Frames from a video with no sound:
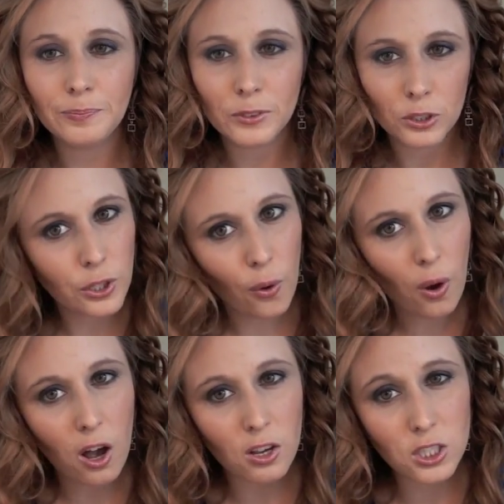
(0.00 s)
So
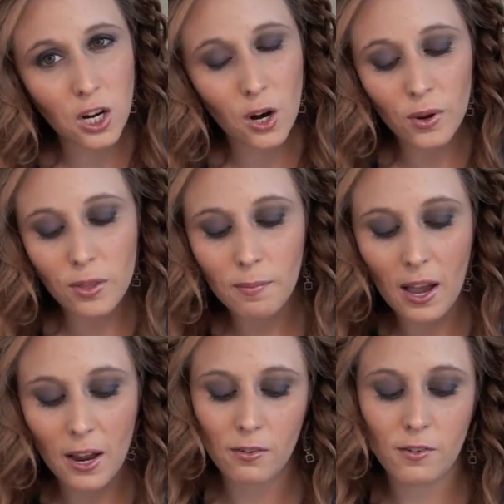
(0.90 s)
I'll start with
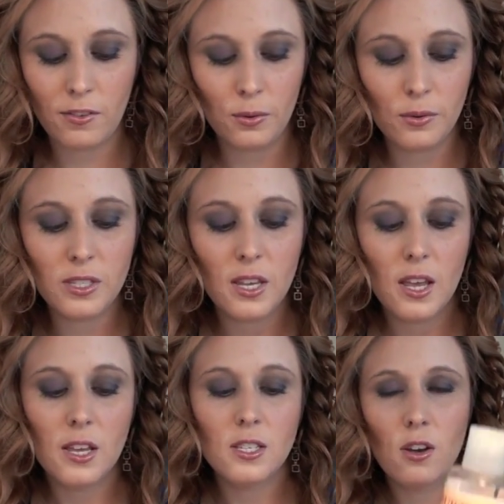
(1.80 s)
my reviews.
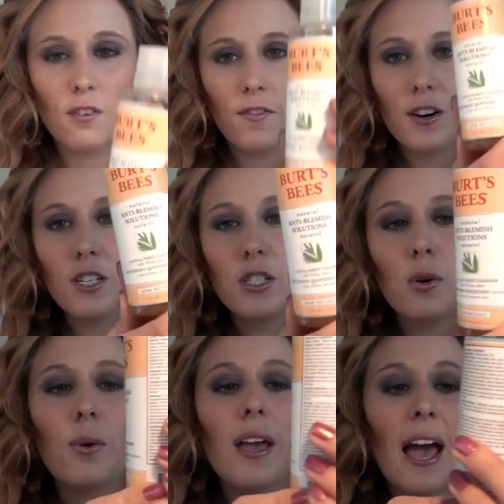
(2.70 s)
So first
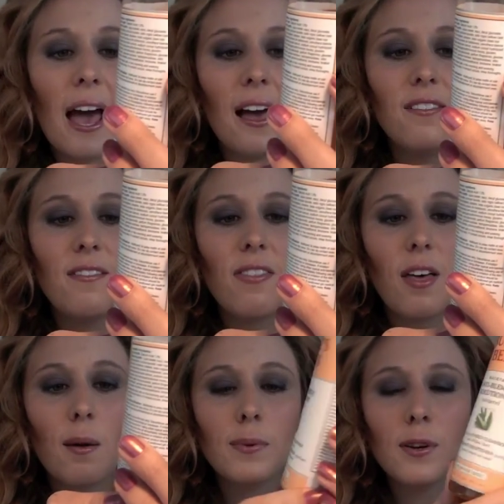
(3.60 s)
we have
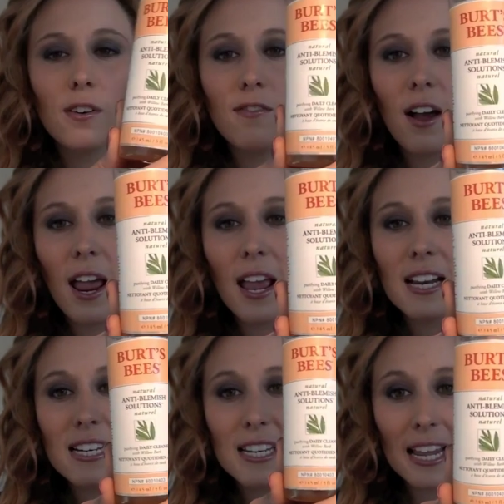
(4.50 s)
the
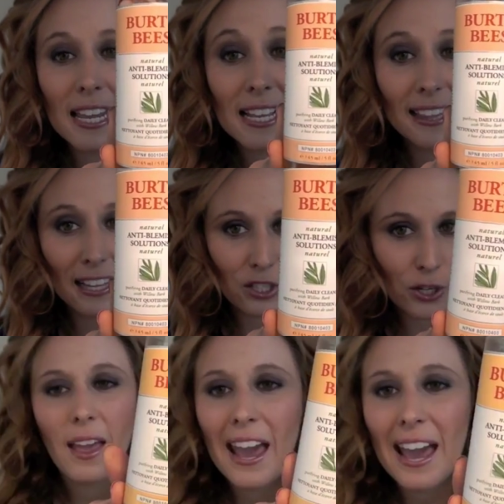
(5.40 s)
Purifying Daily
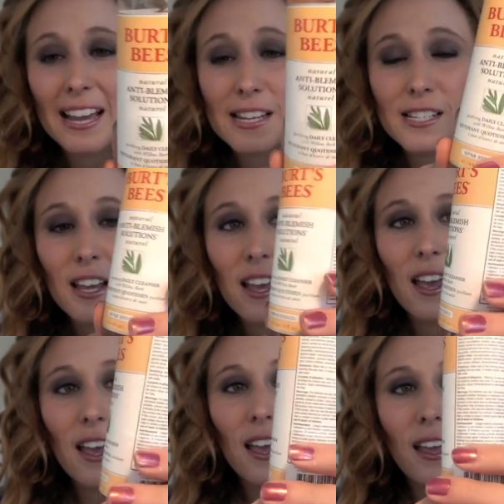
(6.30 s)
Cleanser, and
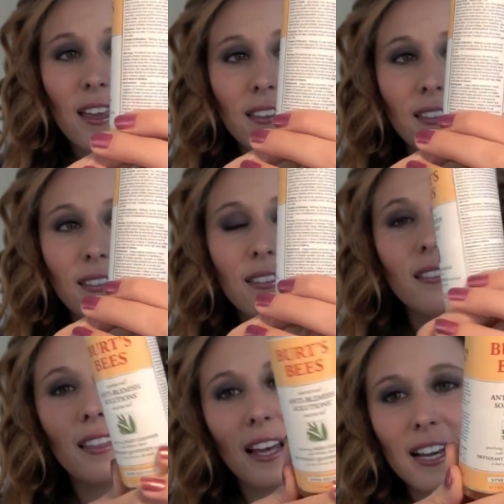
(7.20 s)

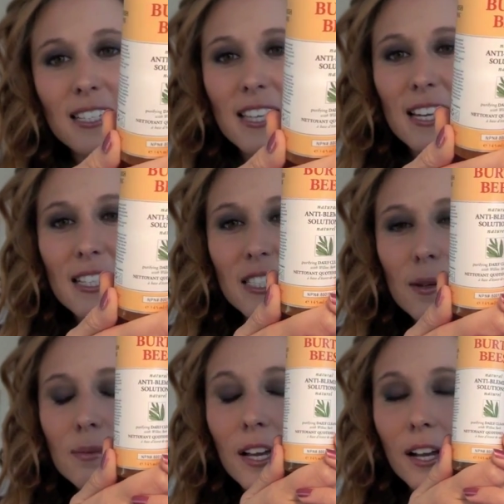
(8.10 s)
like I said, it
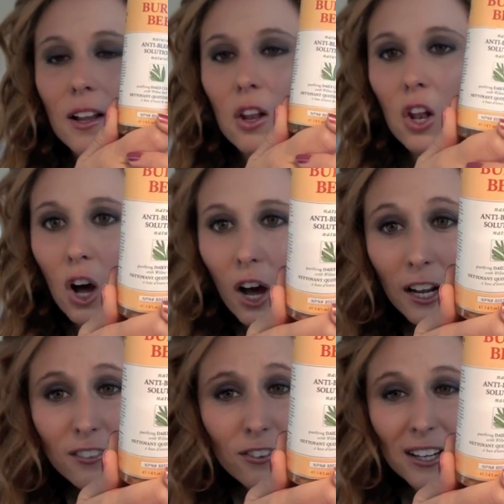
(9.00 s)
seems like a
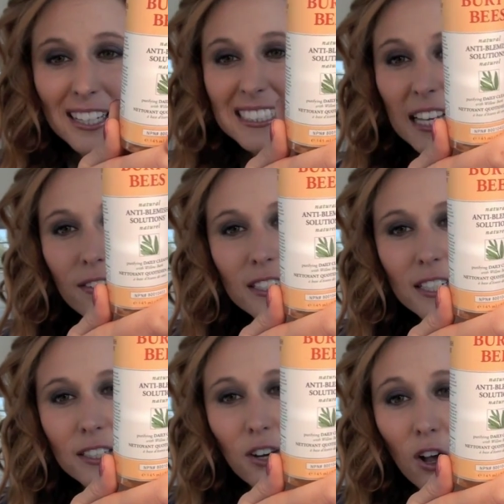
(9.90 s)
lot for like
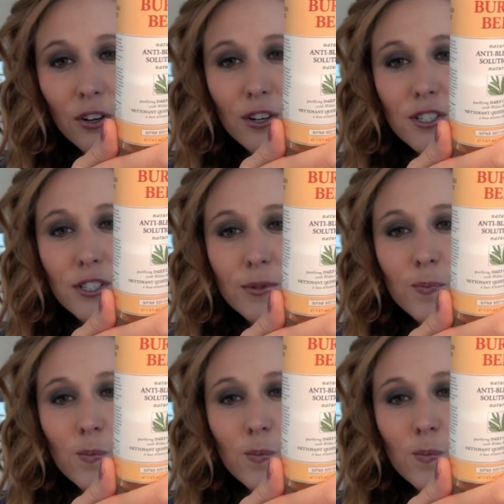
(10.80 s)
$17